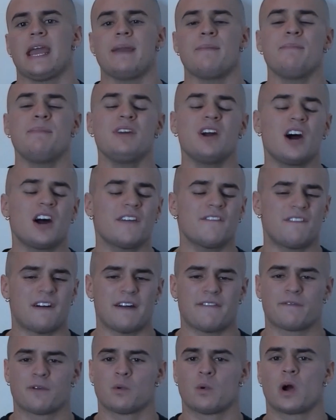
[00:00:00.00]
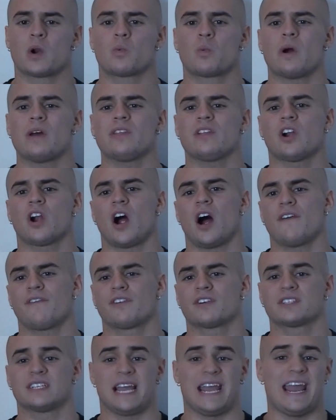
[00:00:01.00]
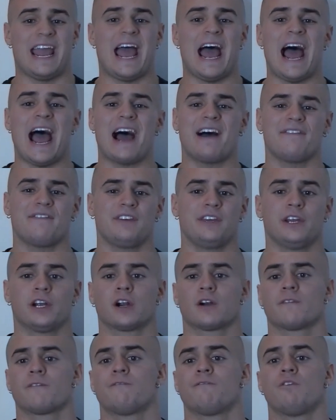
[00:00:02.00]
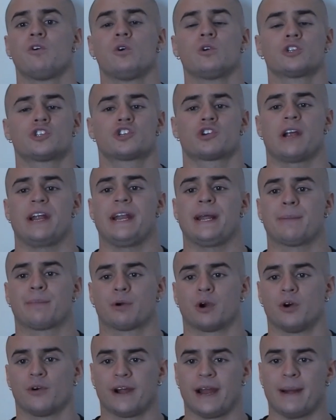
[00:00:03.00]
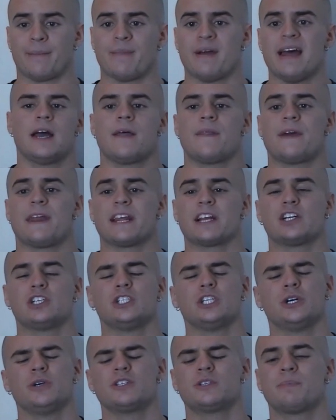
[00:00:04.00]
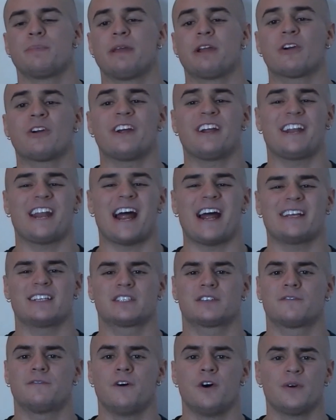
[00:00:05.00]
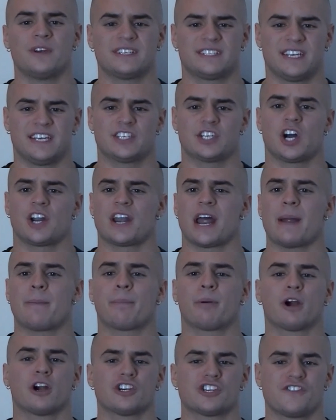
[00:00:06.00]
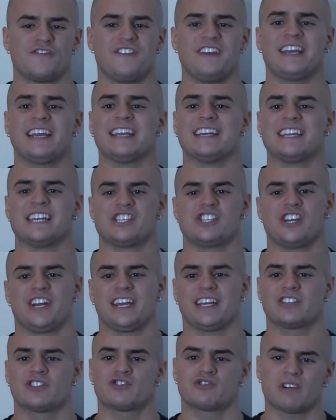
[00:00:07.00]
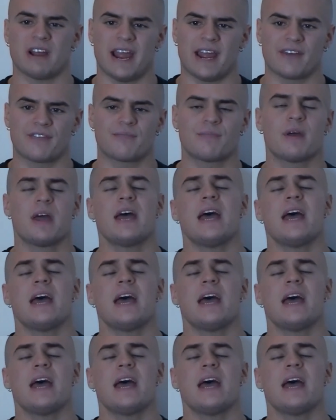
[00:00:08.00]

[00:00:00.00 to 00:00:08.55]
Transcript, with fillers: And Beyond 531, Wendler offers a half-year full training program that includes periodized focuses on hypertrophy, conditioning, and strength.